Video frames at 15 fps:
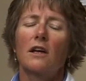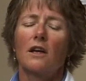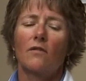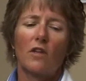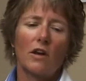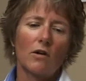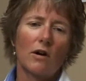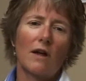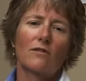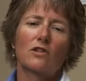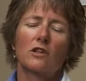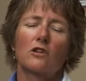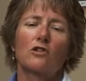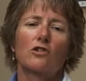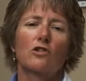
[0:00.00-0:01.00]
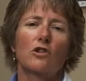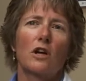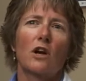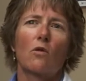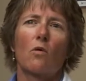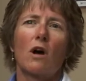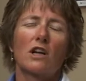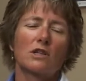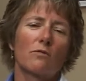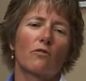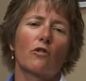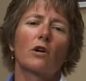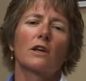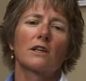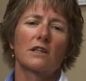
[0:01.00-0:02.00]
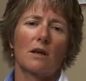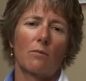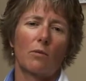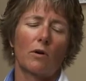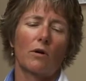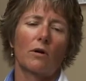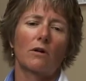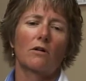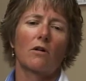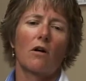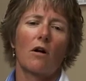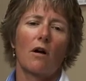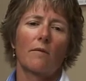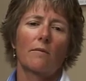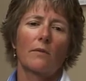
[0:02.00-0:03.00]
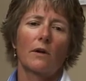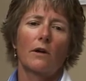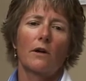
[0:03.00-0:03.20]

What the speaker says: If they don't have stitches, you got to watch them for at least that period of time.